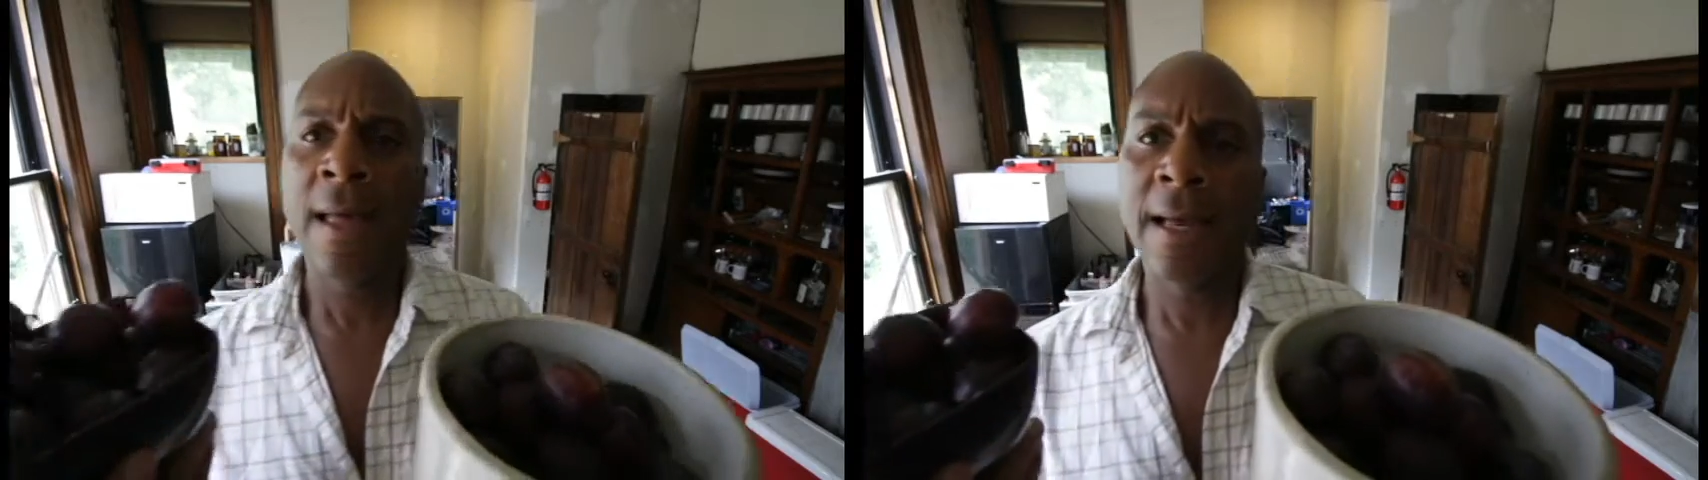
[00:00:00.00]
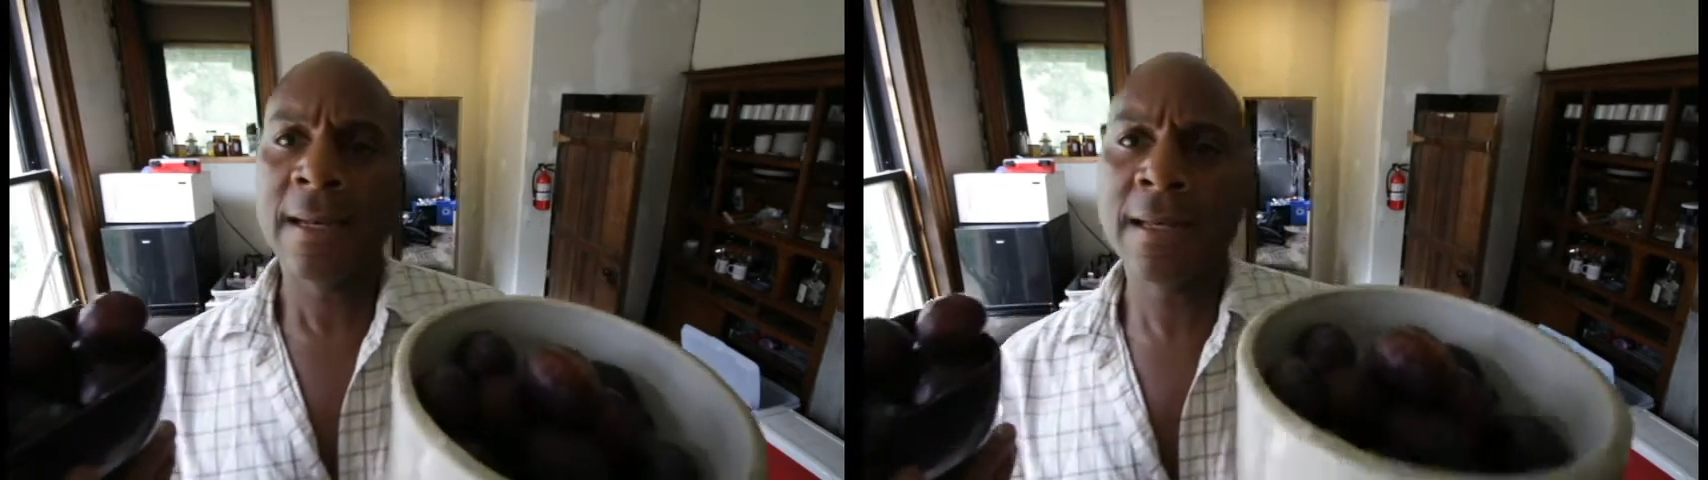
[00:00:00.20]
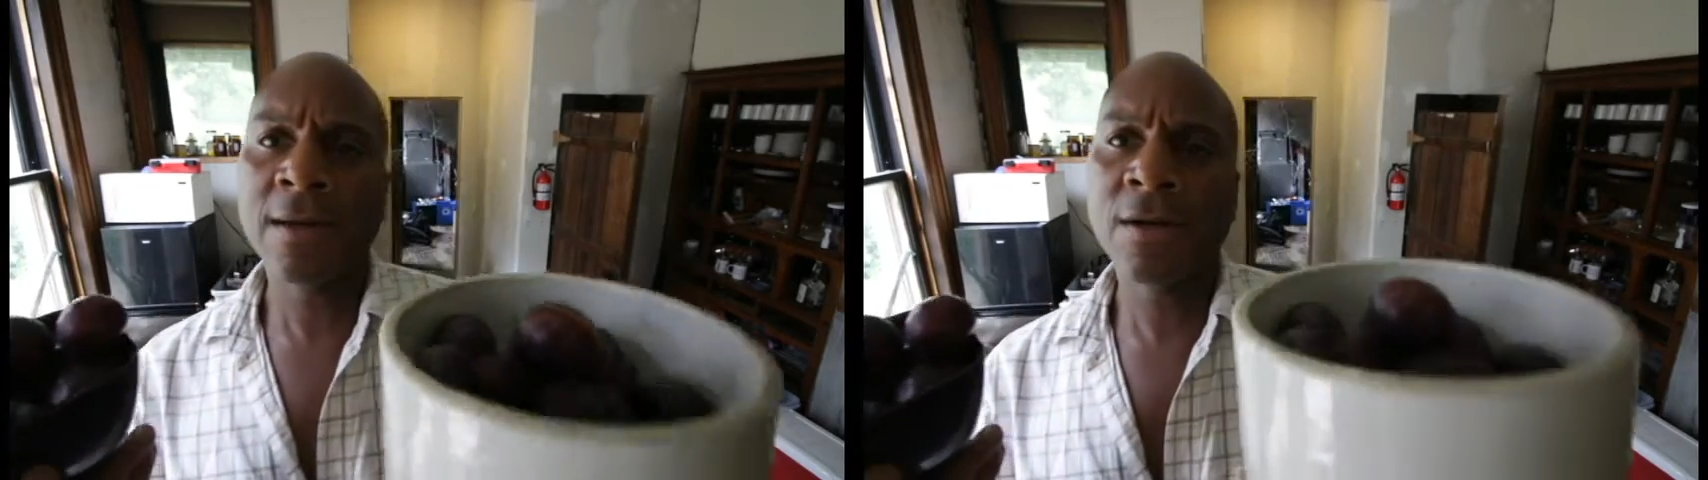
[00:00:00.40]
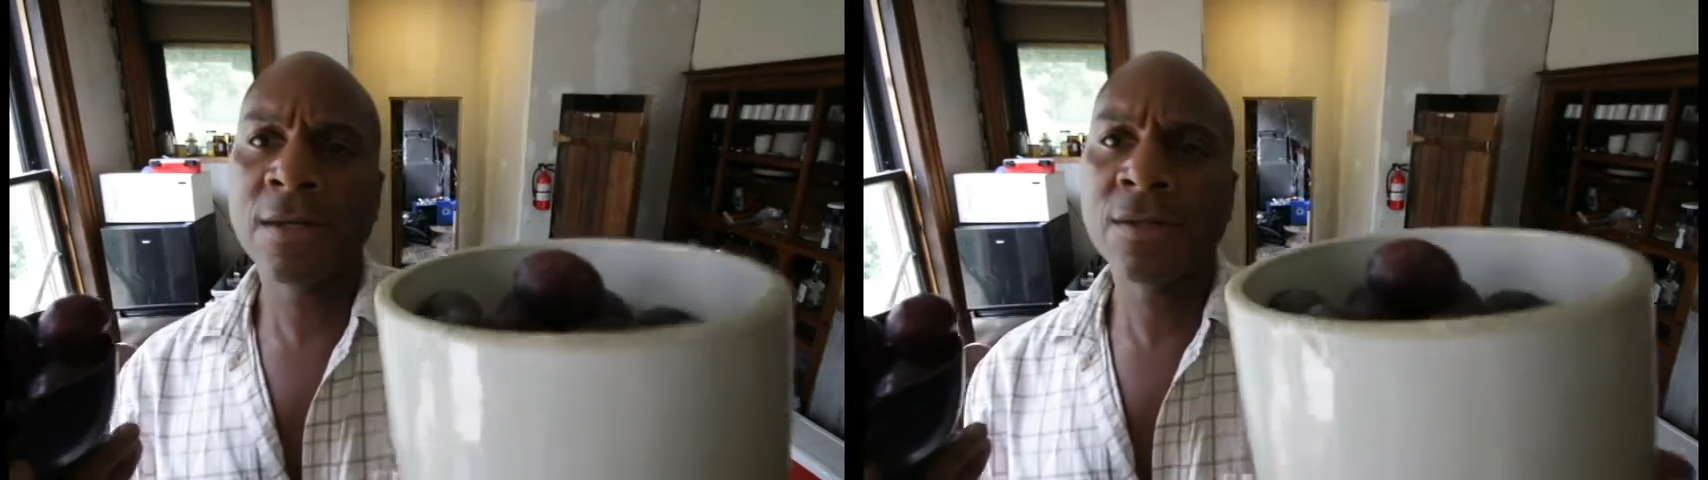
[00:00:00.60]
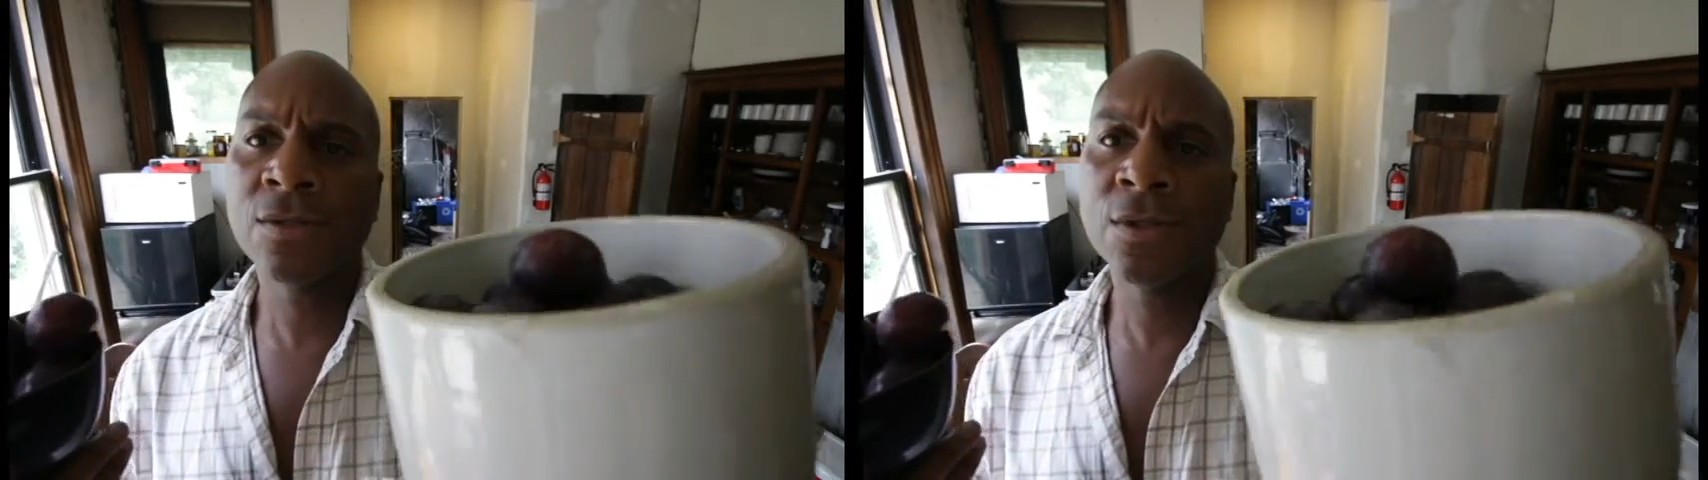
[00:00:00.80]
and here
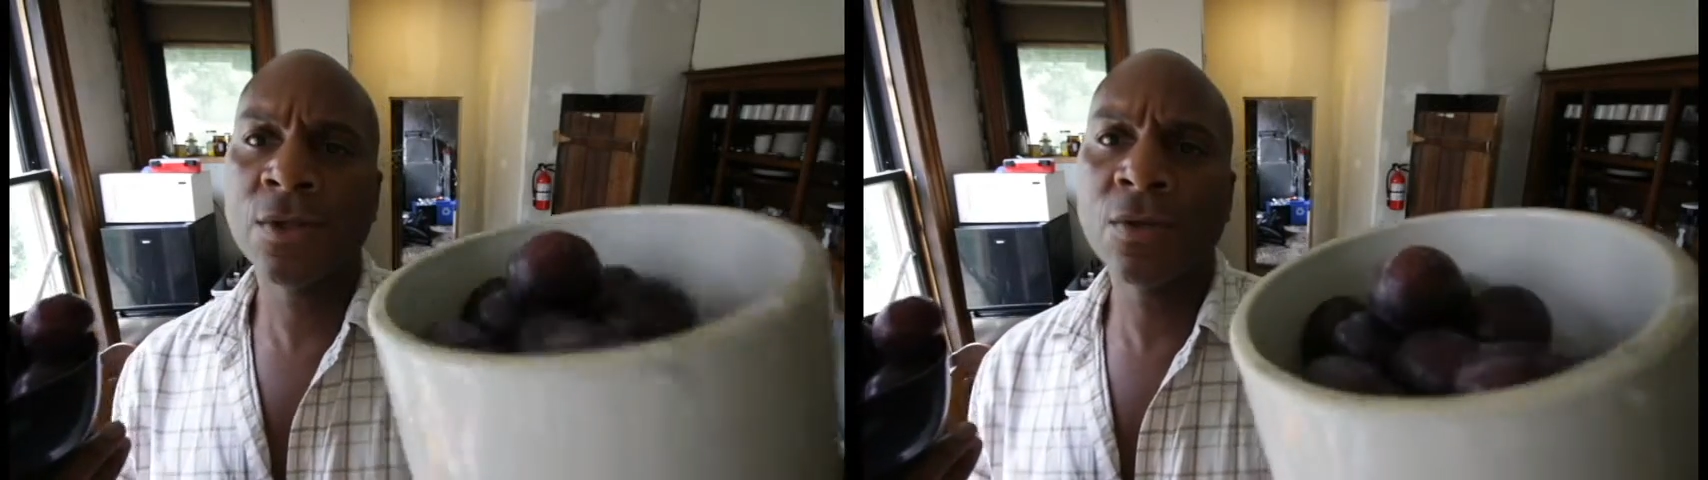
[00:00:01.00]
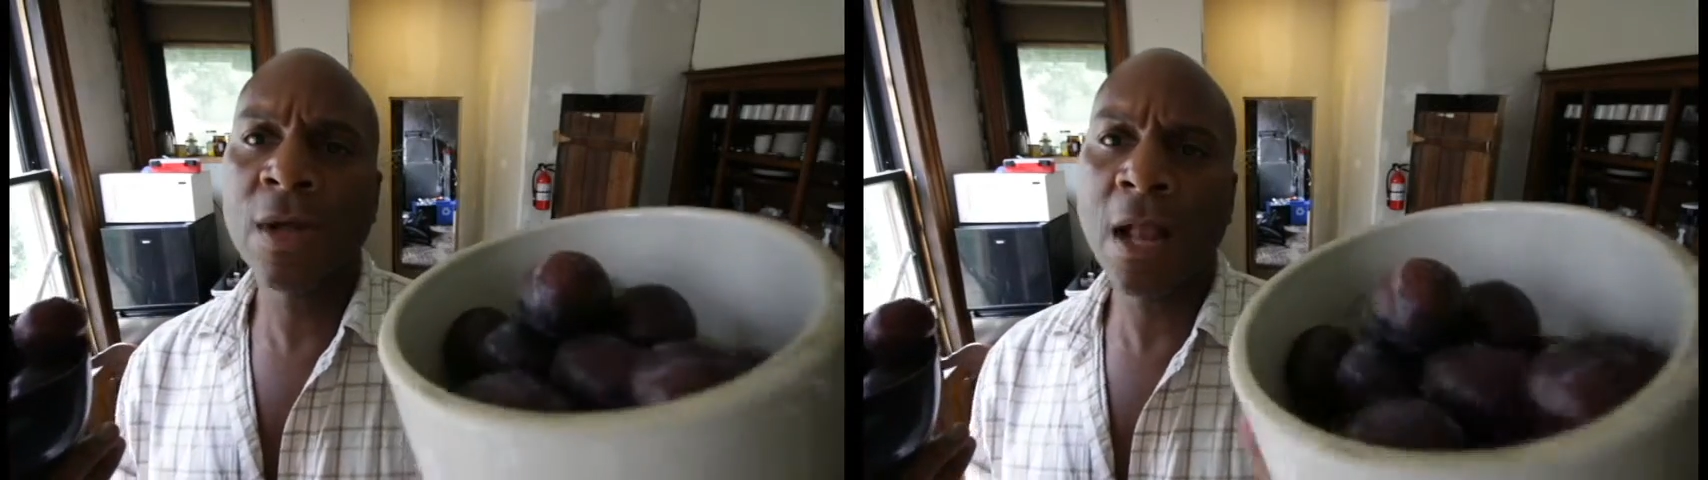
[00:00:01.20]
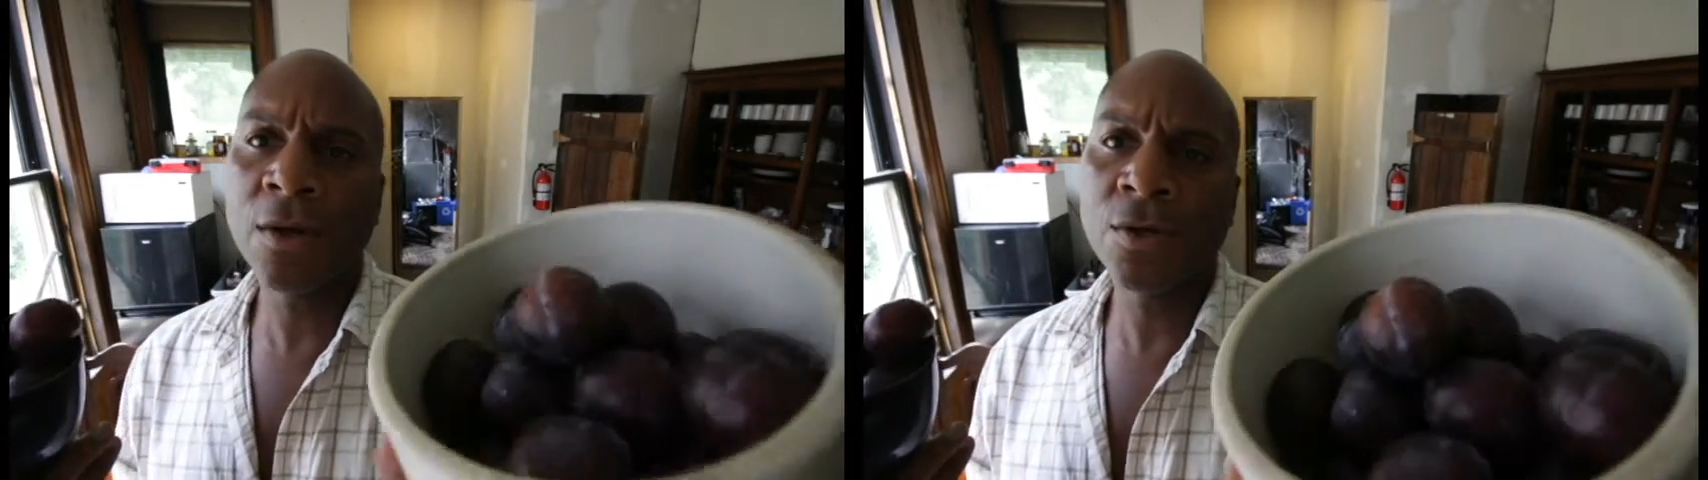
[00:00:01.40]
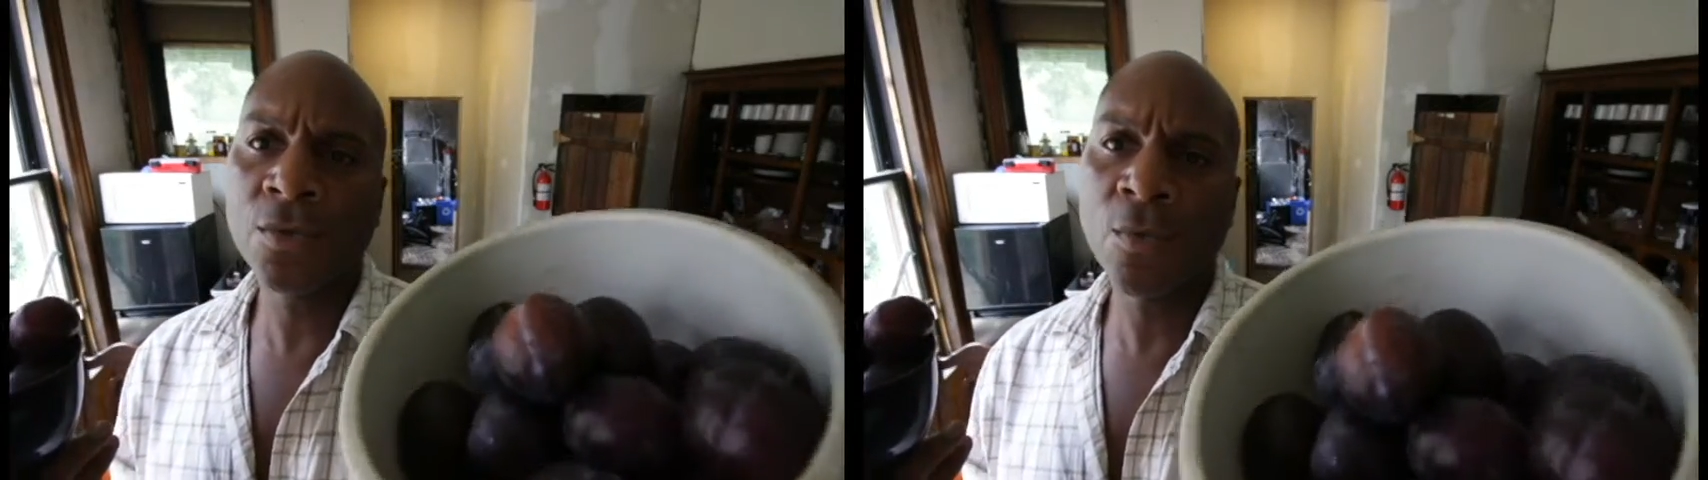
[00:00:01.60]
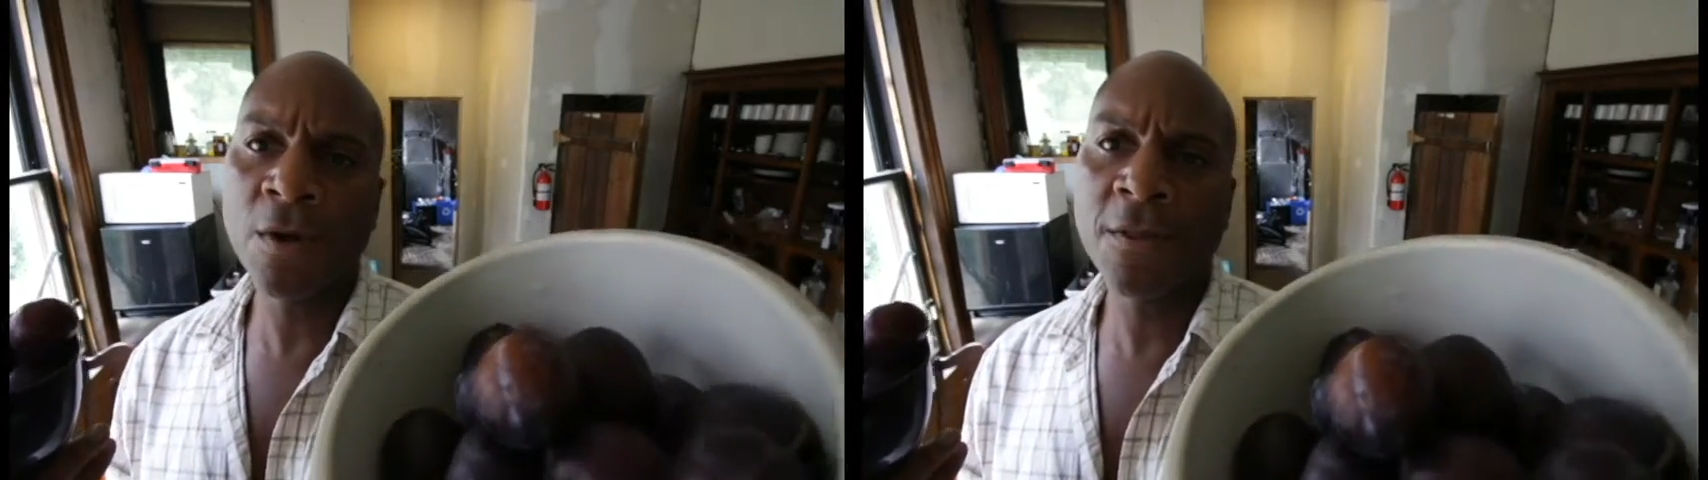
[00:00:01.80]
is
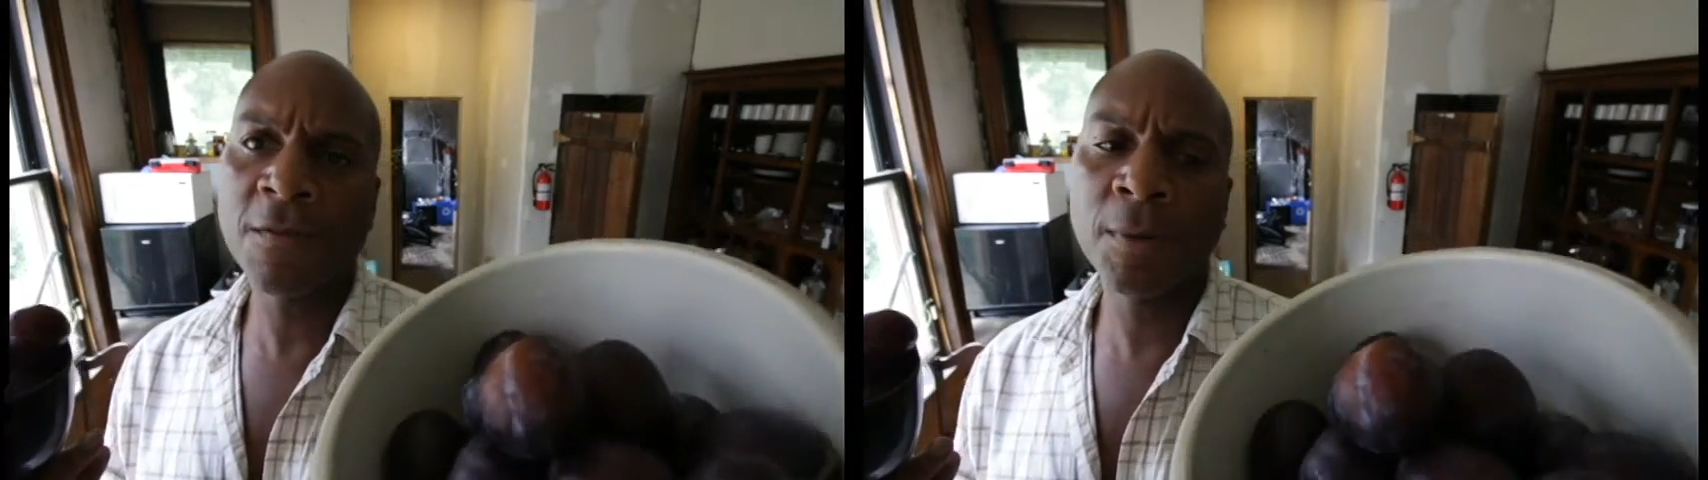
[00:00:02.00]
$2 worth of